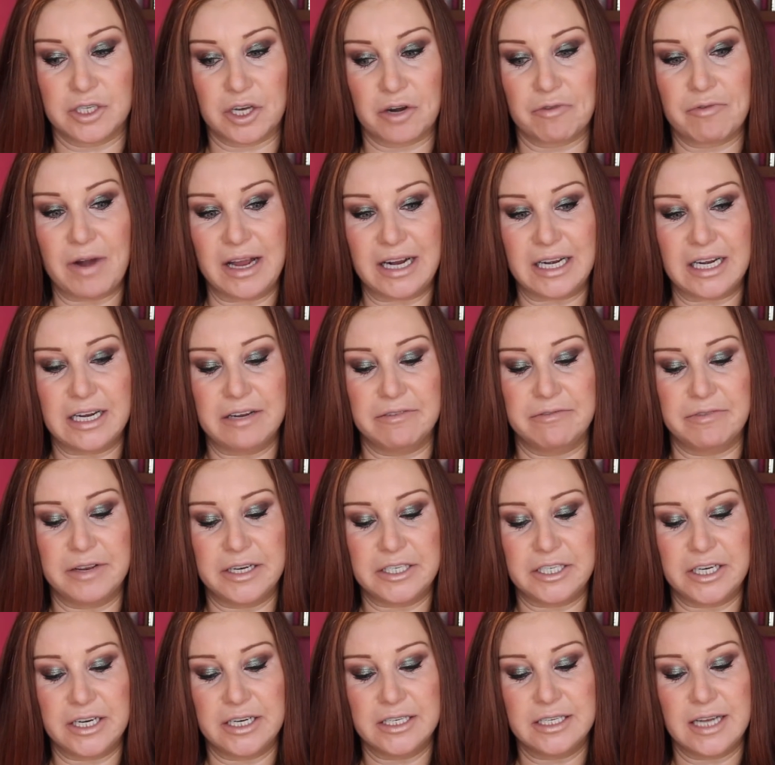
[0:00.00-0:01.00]
correctly
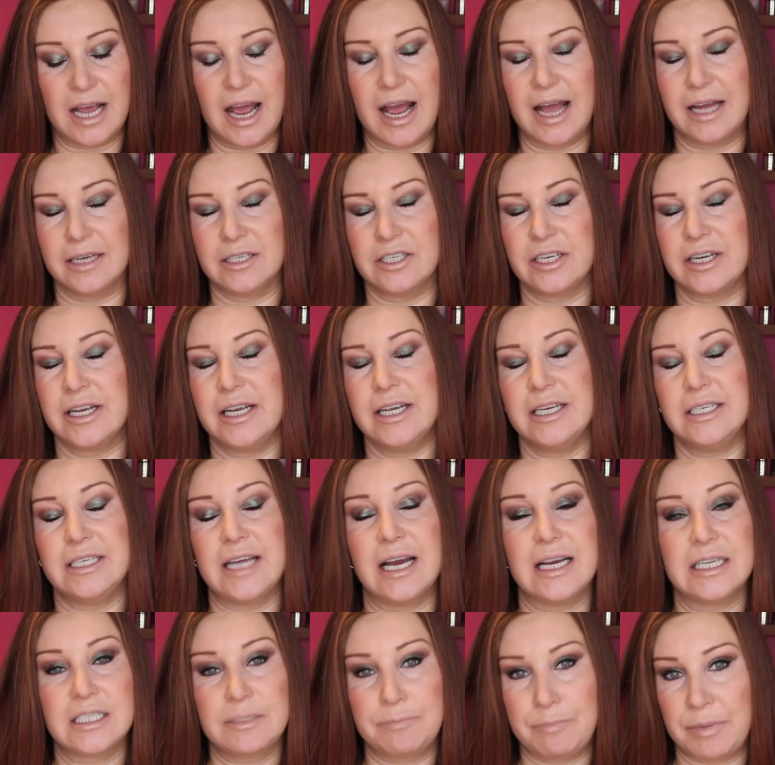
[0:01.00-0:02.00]
fitted, and
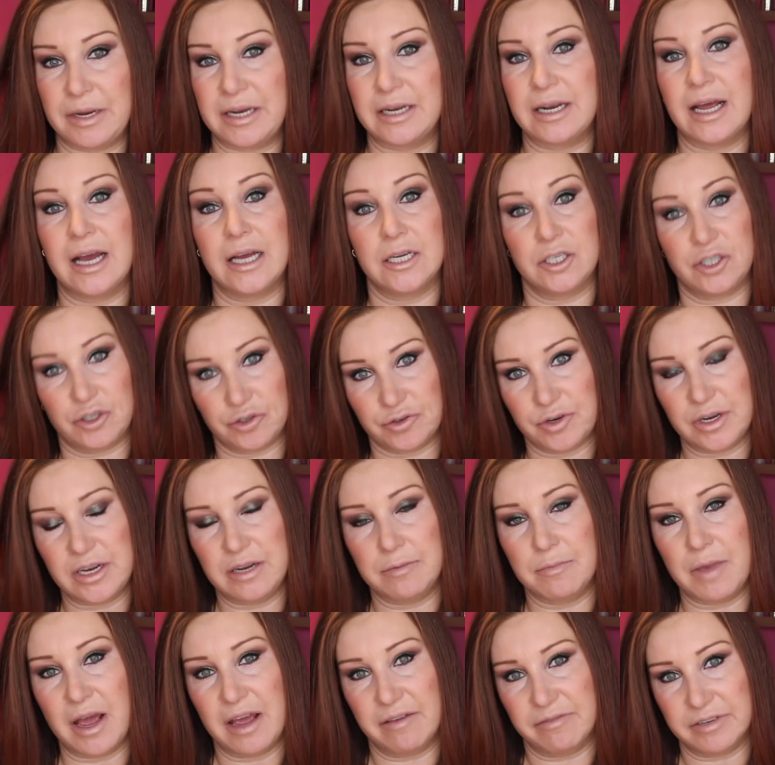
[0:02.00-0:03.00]
it has been a
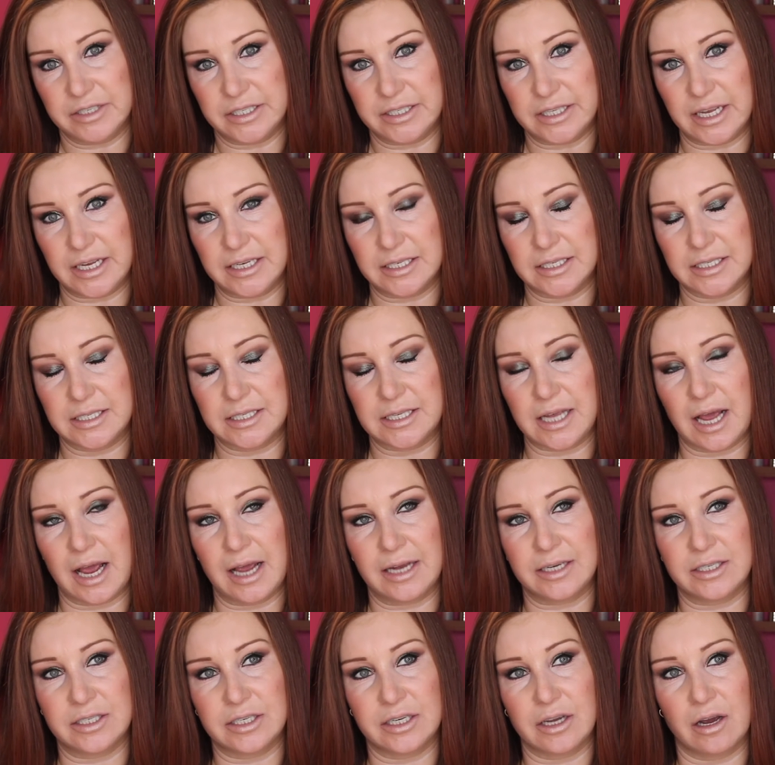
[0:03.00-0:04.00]
dream ever since.
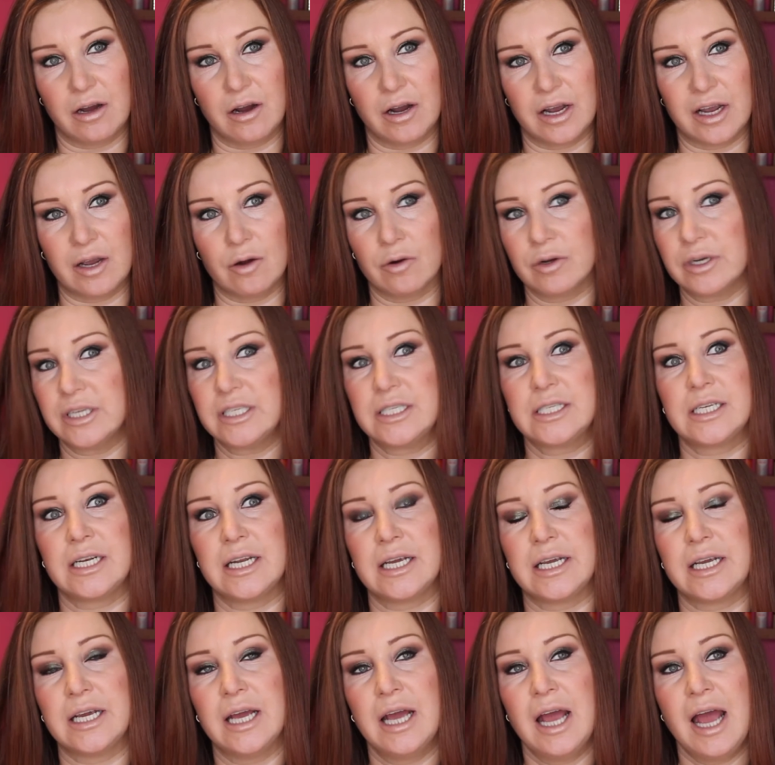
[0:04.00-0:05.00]
And I
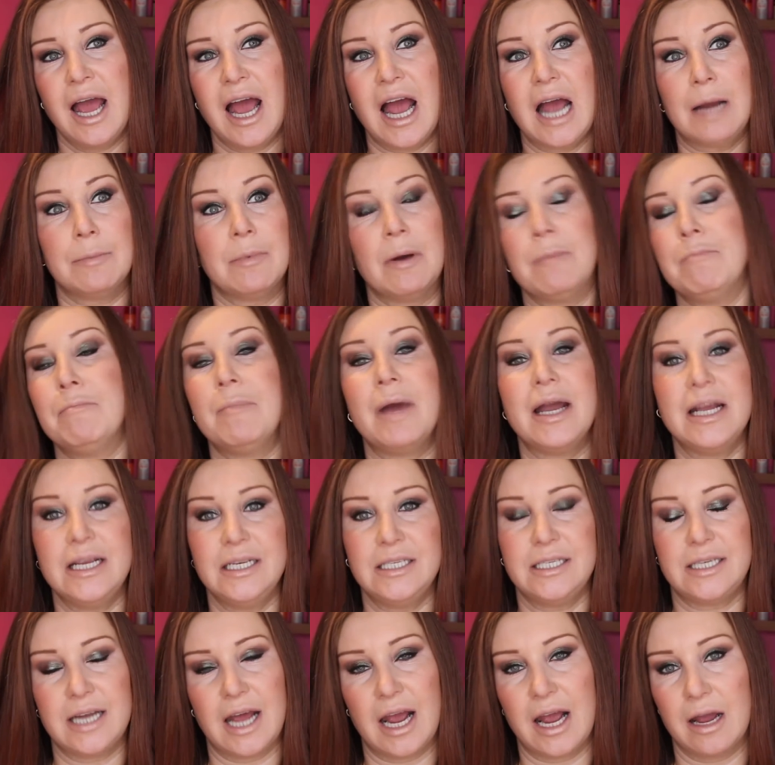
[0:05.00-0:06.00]
honestly am
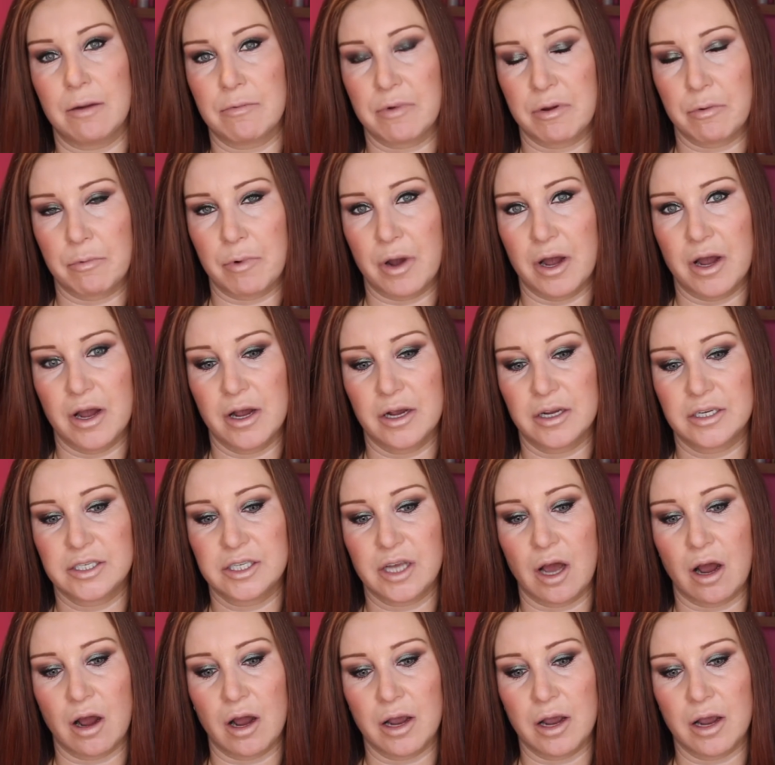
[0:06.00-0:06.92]
amazed at how it works.